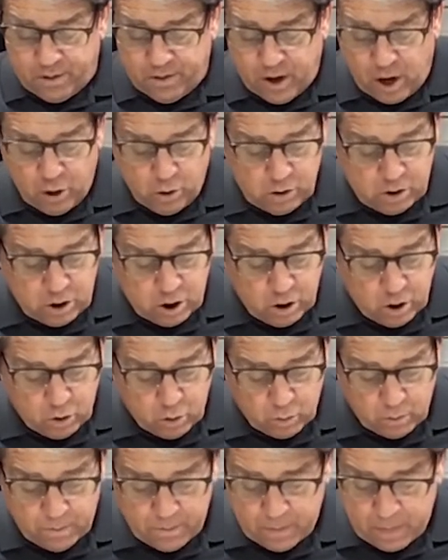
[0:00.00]
that those
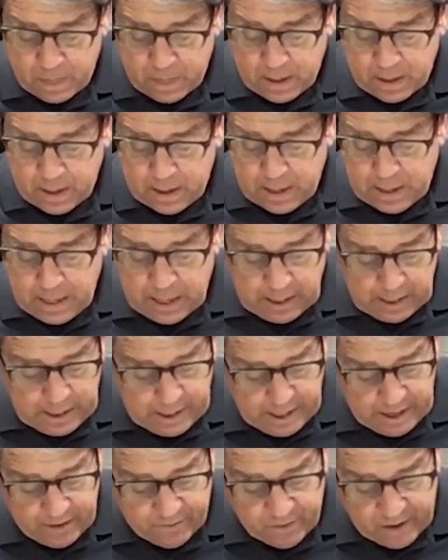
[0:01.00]
who
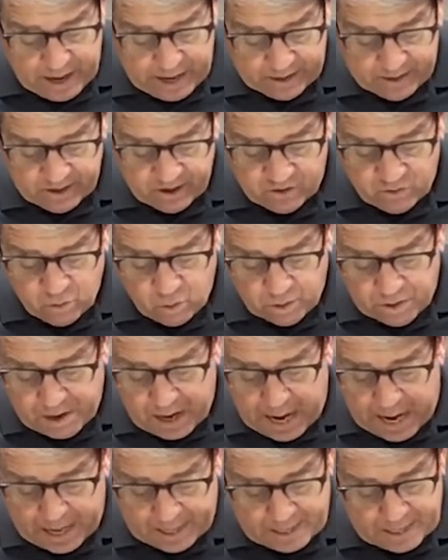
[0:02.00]
live like this will
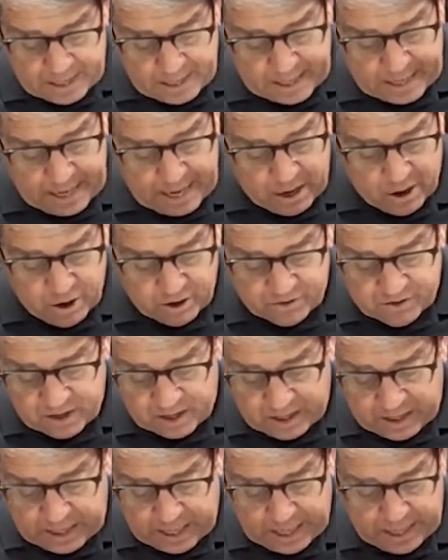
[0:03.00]
not inherit
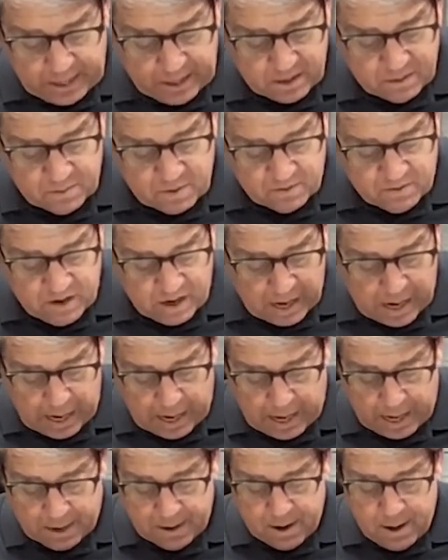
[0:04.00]
the kingdom of
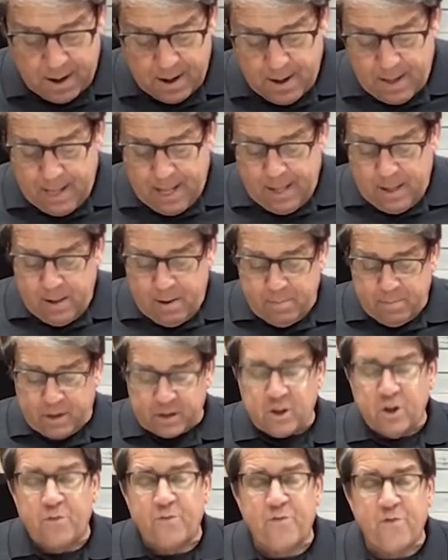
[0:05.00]
God.
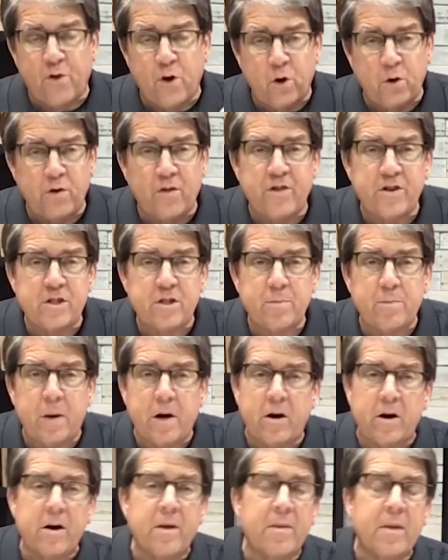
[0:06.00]
But the fruit of the
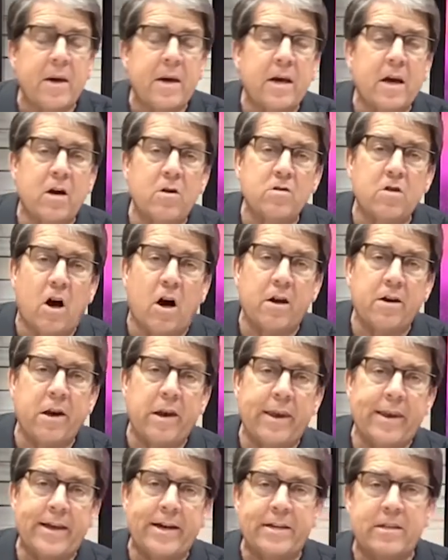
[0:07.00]
Spirit, and then he goes on to
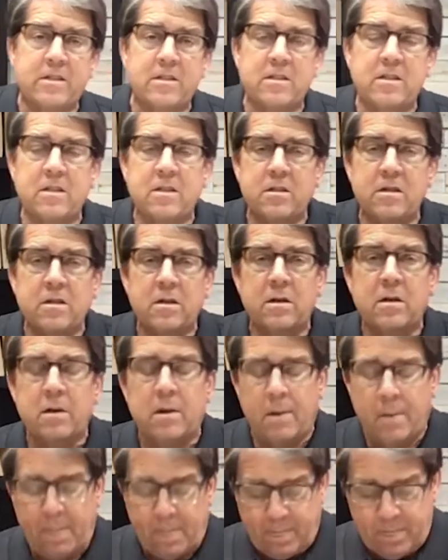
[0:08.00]
list
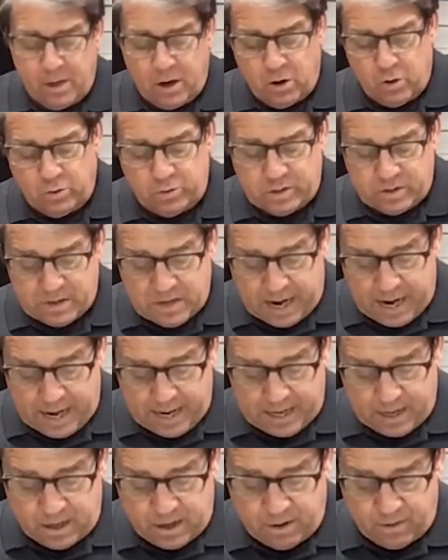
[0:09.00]
those
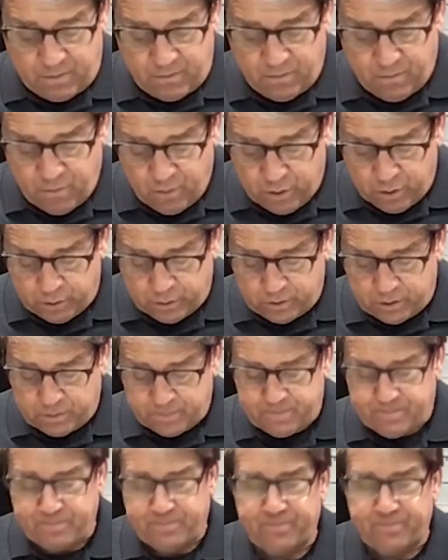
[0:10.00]
nine fruit.